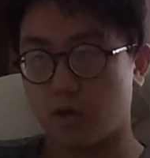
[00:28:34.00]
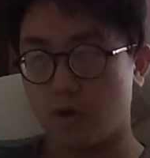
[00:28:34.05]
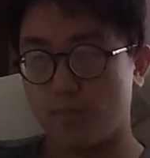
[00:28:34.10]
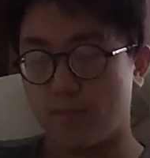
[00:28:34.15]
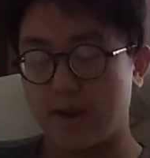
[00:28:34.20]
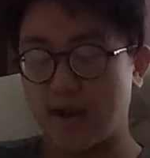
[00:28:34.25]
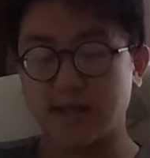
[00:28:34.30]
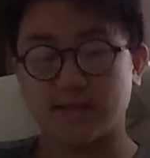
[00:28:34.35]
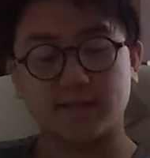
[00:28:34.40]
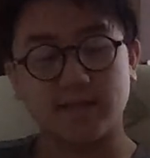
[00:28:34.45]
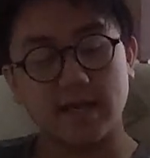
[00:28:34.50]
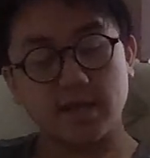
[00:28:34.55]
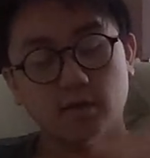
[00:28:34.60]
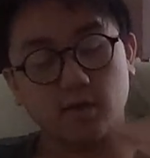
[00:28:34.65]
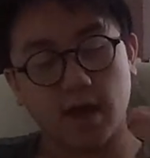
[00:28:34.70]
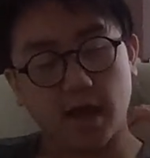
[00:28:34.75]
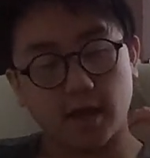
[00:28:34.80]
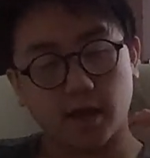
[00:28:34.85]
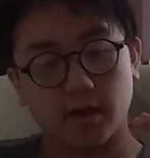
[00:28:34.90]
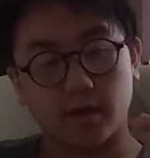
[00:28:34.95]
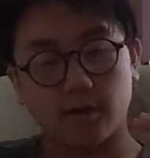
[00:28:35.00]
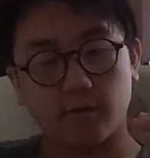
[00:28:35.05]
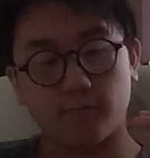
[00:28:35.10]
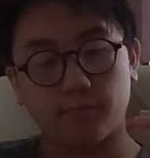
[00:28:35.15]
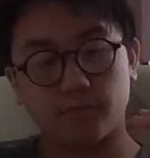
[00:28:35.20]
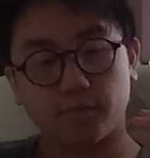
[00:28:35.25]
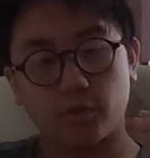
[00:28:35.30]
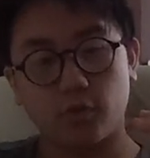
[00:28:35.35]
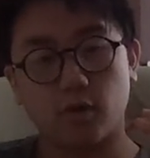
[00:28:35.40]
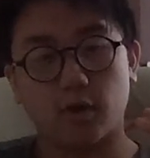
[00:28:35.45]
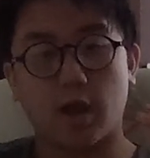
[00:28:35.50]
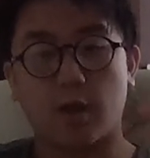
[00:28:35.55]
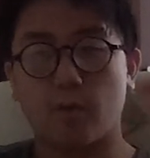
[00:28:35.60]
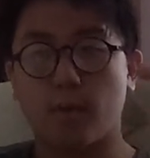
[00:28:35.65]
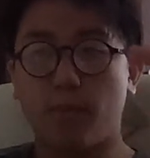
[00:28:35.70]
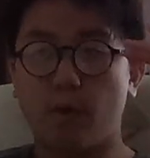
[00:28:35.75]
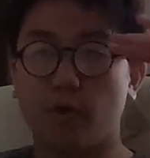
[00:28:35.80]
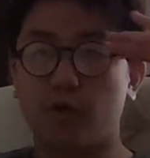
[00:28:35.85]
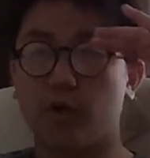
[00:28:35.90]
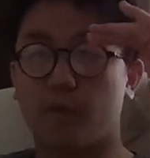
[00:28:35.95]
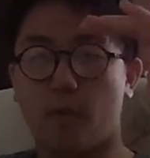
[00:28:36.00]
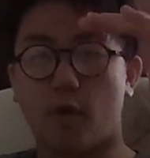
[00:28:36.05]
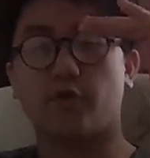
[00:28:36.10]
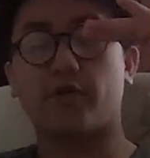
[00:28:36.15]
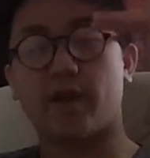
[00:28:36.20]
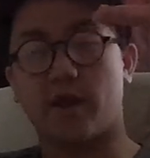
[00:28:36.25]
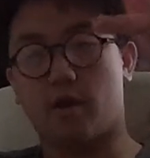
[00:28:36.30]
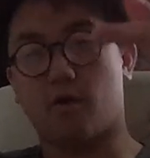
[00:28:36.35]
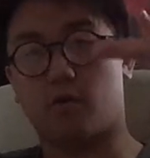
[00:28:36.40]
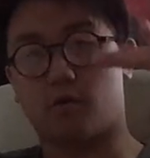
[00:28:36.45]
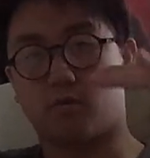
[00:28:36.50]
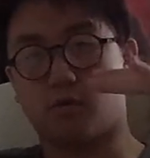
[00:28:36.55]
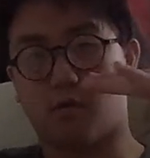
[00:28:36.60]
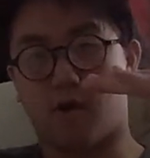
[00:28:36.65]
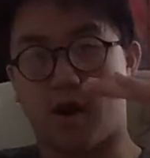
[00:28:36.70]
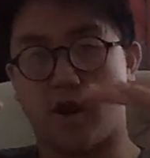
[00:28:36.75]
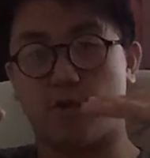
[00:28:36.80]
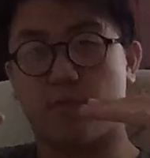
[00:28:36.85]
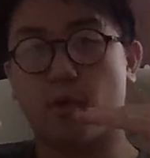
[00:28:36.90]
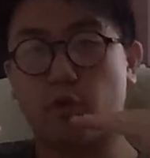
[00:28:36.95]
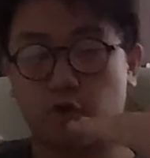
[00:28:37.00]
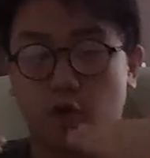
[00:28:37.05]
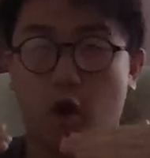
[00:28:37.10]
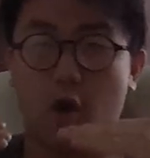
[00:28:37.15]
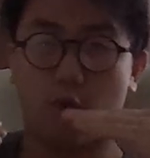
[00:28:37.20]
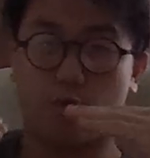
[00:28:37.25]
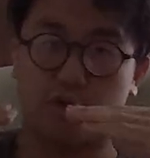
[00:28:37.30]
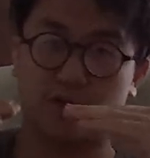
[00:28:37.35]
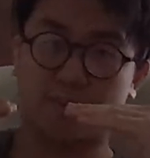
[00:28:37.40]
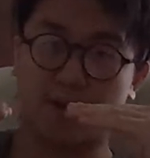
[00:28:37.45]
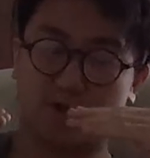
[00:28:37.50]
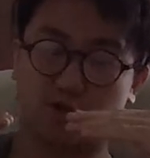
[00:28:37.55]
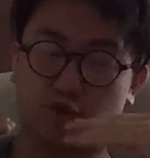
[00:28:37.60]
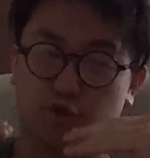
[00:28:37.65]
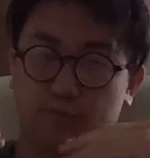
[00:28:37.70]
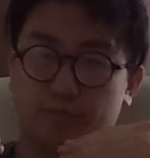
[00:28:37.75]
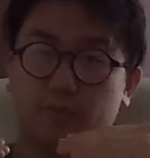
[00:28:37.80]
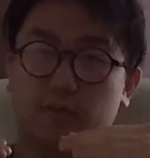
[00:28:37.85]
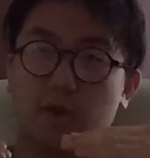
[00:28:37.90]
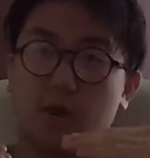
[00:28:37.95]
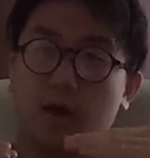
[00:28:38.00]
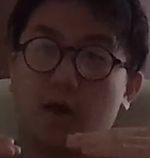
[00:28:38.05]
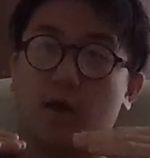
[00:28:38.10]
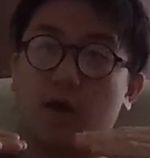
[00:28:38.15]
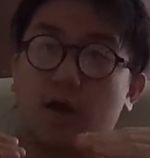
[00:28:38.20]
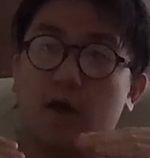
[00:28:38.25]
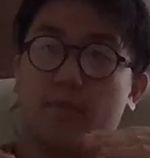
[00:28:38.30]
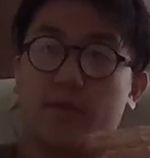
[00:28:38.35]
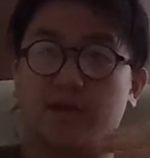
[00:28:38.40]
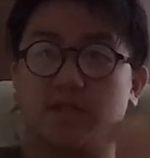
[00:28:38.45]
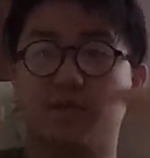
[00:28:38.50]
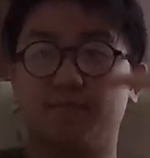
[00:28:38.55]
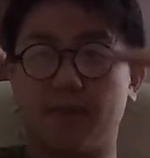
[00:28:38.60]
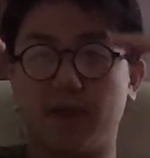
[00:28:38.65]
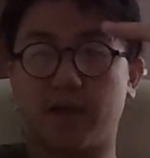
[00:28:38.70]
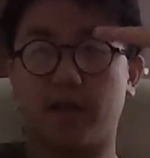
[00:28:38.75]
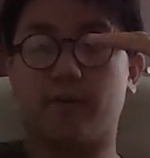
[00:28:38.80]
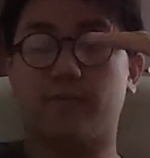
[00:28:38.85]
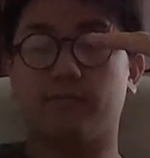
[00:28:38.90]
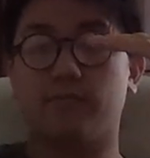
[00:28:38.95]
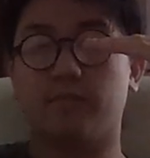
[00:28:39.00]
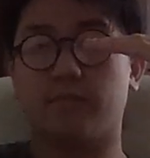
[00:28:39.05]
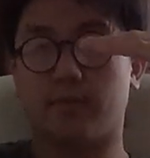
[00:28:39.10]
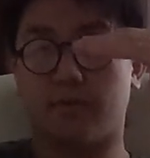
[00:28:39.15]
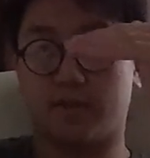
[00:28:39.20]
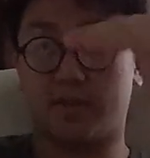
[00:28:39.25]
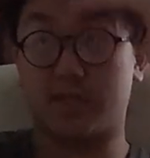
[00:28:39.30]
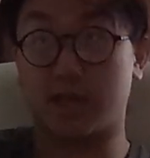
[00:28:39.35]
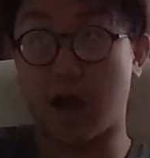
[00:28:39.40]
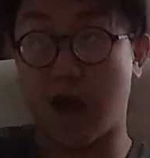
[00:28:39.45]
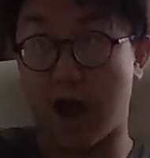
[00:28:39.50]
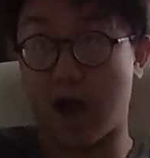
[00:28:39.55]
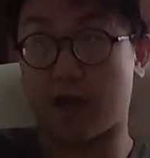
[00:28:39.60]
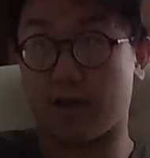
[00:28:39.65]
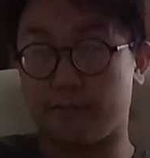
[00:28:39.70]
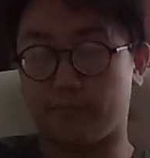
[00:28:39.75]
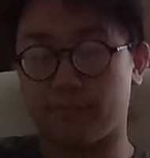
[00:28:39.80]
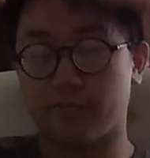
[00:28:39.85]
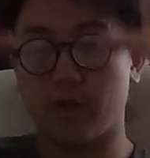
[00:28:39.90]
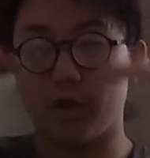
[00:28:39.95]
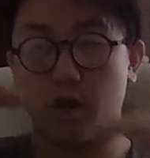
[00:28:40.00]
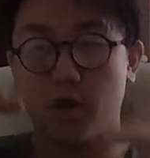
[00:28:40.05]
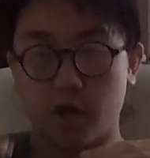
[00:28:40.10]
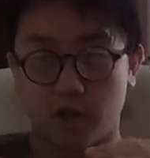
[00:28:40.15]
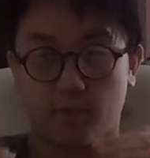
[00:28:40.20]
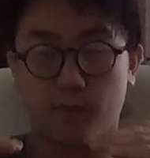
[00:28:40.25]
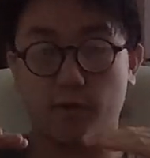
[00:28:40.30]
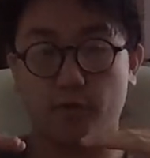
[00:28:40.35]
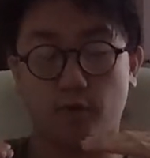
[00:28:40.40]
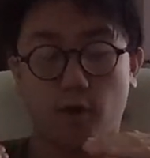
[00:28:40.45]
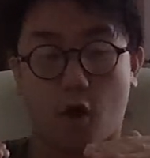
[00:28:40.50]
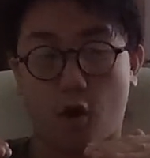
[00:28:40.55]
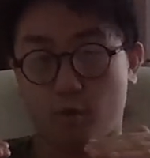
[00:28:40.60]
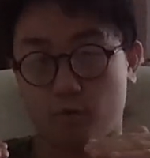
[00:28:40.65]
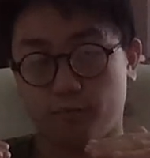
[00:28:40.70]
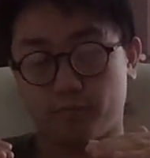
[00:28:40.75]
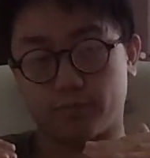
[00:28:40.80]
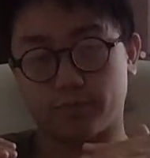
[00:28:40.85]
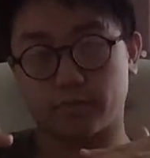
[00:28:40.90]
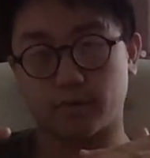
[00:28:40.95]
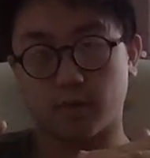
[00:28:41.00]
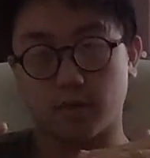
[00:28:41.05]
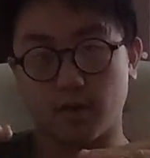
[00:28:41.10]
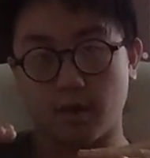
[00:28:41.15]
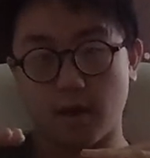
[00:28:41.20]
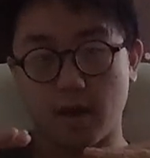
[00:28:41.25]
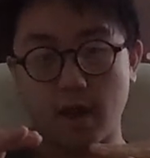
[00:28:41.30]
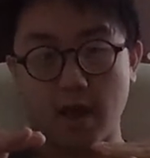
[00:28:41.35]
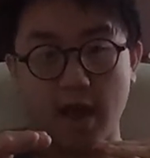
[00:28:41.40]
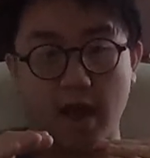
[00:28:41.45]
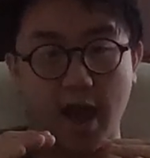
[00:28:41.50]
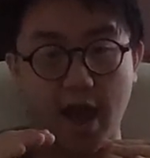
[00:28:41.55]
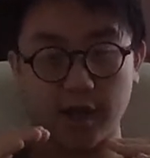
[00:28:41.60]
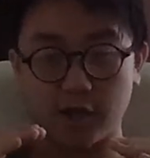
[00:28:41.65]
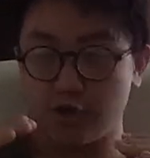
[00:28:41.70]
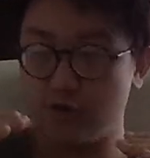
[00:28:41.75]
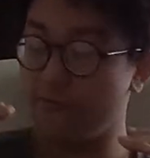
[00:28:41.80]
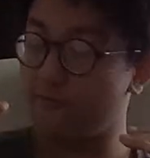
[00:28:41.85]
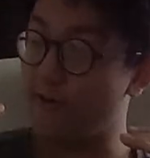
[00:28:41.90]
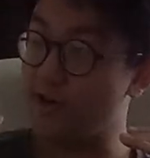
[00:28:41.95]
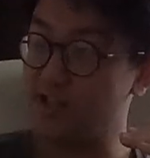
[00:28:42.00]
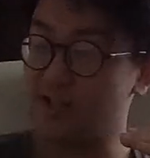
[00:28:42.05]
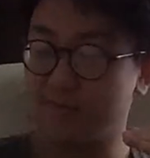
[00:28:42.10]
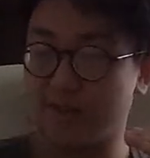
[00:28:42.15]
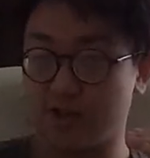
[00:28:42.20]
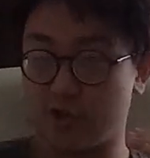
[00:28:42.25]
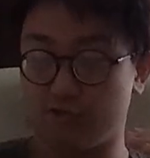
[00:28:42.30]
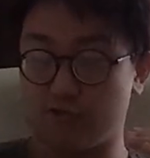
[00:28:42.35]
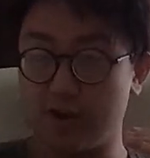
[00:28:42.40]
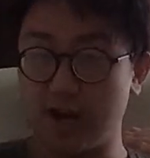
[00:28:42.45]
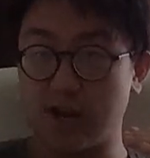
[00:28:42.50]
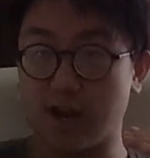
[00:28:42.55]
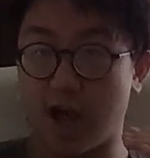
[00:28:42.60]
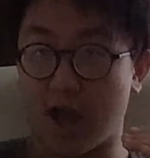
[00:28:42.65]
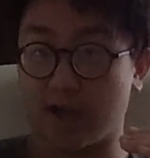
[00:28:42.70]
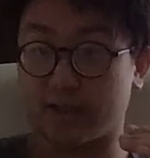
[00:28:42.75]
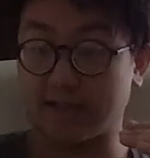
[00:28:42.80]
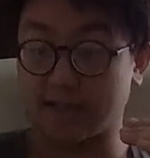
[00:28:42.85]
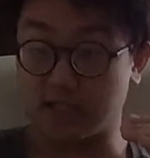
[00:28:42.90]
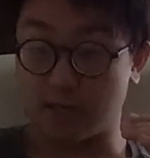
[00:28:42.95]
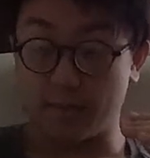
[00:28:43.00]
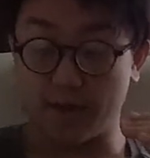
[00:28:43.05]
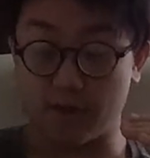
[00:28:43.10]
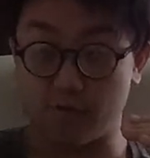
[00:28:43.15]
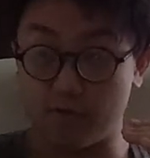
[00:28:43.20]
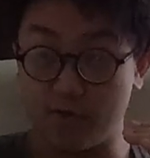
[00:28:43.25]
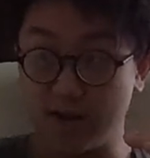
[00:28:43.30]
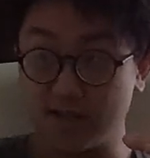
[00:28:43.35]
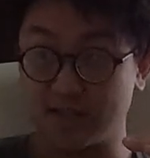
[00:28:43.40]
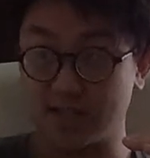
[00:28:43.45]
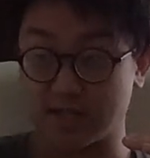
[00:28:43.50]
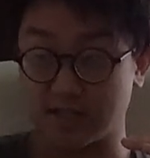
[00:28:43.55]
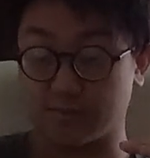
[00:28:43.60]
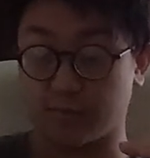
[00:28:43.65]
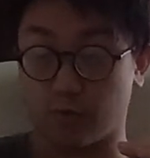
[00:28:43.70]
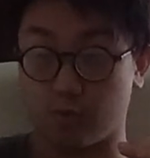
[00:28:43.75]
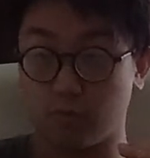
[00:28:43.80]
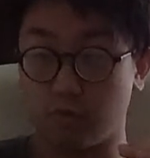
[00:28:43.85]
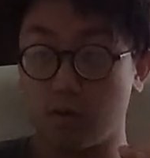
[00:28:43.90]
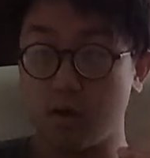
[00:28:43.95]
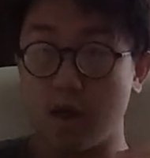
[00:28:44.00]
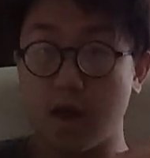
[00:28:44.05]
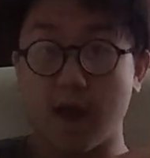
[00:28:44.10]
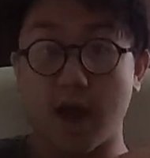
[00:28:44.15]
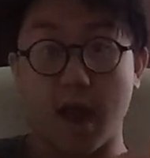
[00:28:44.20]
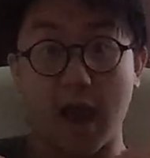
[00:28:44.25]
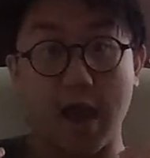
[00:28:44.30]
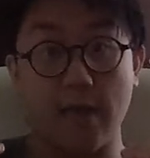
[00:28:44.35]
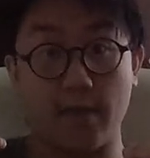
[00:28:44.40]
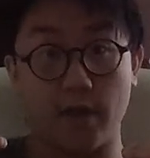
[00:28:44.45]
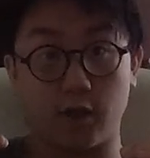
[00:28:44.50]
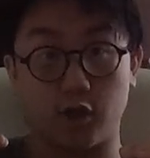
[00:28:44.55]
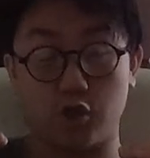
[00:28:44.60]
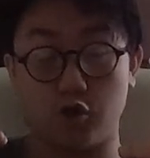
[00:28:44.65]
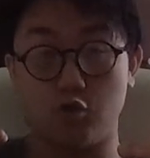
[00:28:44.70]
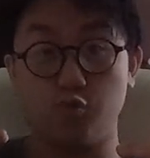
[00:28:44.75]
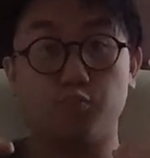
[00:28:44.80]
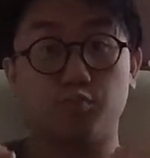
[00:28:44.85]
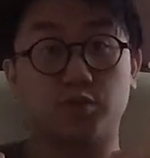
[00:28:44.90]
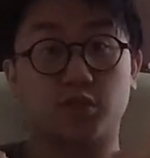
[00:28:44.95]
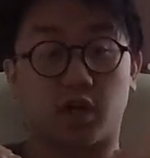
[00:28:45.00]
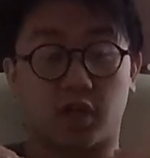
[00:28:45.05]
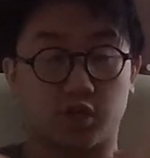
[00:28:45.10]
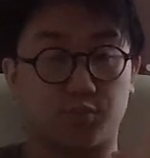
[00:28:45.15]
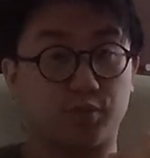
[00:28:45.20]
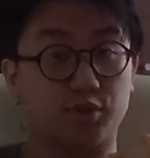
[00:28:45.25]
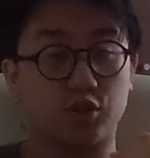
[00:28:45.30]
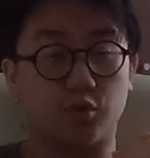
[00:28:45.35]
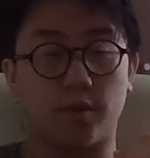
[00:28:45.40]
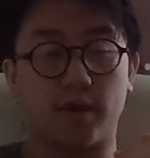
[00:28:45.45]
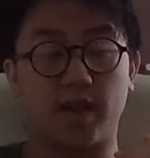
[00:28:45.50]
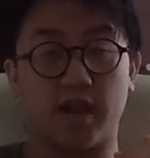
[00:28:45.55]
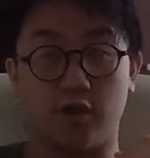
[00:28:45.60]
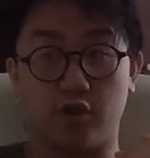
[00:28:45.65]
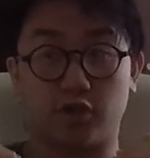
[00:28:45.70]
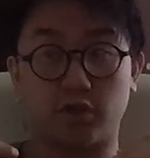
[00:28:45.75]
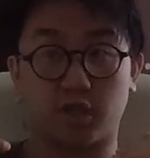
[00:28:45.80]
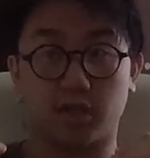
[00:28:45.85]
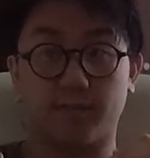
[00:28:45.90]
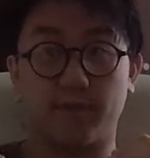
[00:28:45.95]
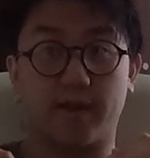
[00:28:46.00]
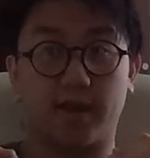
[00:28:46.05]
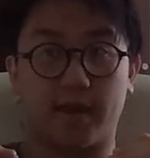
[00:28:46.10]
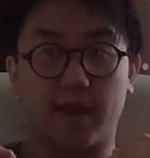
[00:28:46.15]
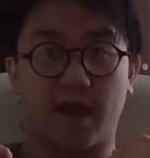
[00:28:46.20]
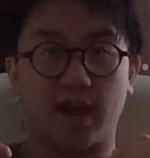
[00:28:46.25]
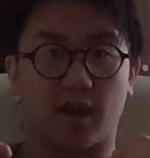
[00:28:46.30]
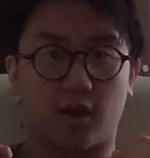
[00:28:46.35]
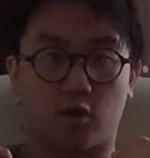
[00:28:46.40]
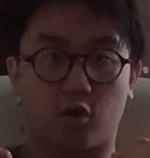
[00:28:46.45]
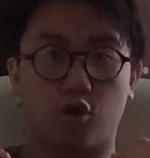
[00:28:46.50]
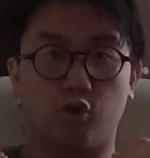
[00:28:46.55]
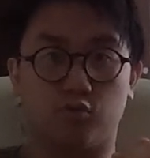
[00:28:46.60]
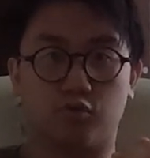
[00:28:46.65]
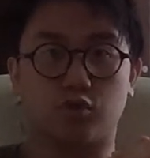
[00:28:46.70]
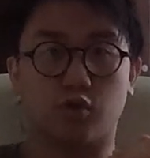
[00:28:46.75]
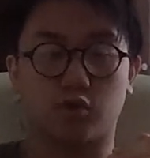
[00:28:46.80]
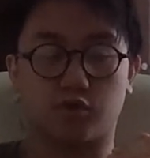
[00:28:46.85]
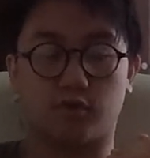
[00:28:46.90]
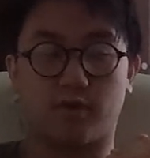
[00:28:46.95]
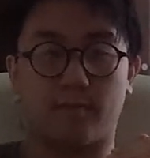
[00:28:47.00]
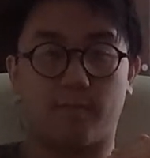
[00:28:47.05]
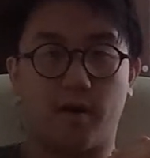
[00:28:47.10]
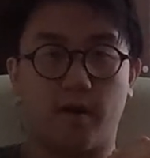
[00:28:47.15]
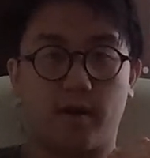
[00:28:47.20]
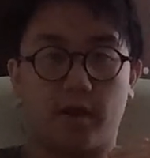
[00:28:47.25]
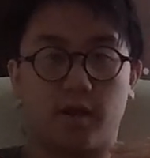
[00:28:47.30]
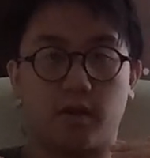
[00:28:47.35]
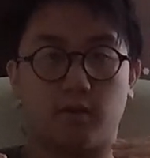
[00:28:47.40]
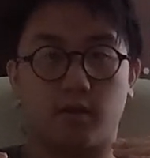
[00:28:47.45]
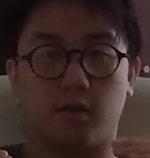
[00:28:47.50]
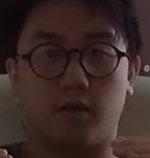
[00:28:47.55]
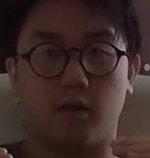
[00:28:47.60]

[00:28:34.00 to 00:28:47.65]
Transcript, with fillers: But let's say you're like, you're like, we're both, you're both here, right? You're both low on the spectrum. This is medium, and this is high. You're both low. And you find something that you really like, that's gonna make you really successful, and then you start to pursue it, and you start to make good results about it,